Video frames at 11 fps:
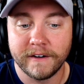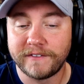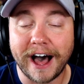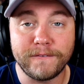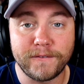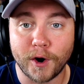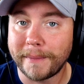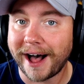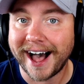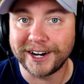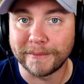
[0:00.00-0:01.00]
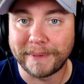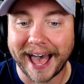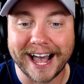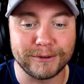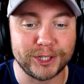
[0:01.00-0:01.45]
4 behind her
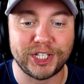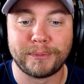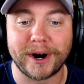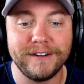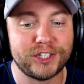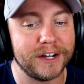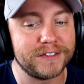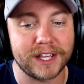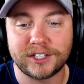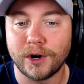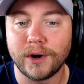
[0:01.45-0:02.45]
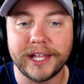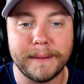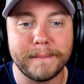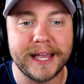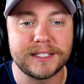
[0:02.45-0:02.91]
back when she brave shifts,
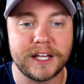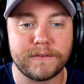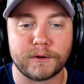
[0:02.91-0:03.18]
totally amazing.